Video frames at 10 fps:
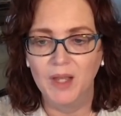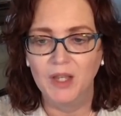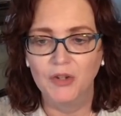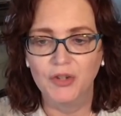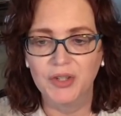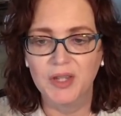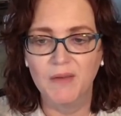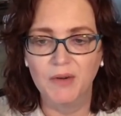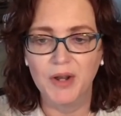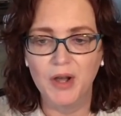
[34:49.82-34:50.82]
You just
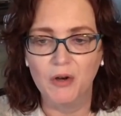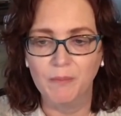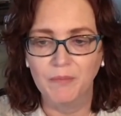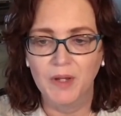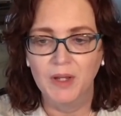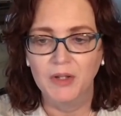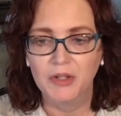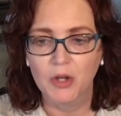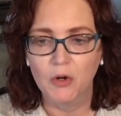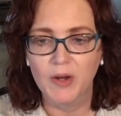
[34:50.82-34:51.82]
never know.
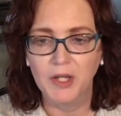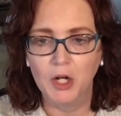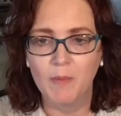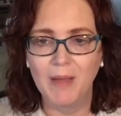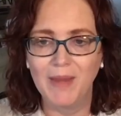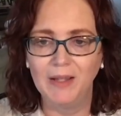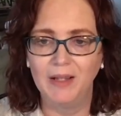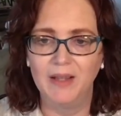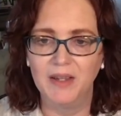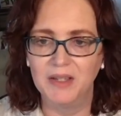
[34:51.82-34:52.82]
So go ahead and get on my
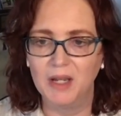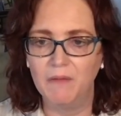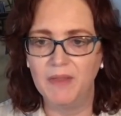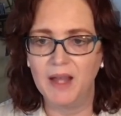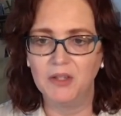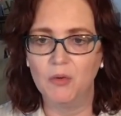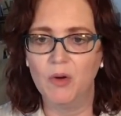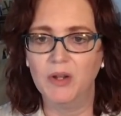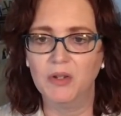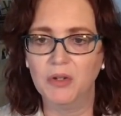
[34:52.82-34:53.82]
mailing list if that's
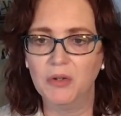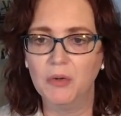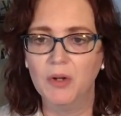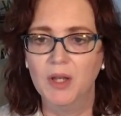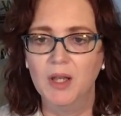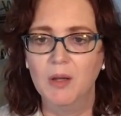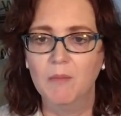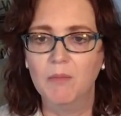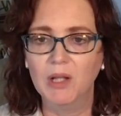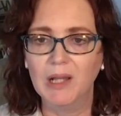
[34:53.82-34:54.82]
going to
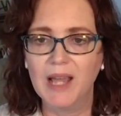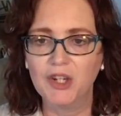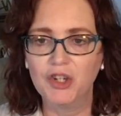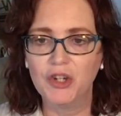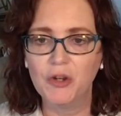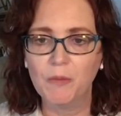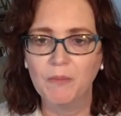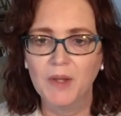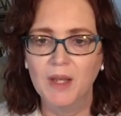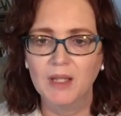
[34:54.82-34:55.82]
bless you.
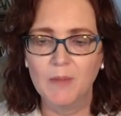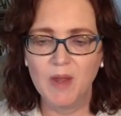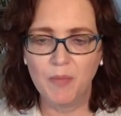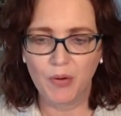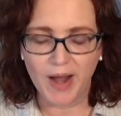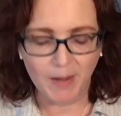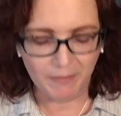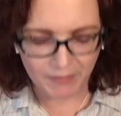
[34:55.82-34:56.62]
Let me pray.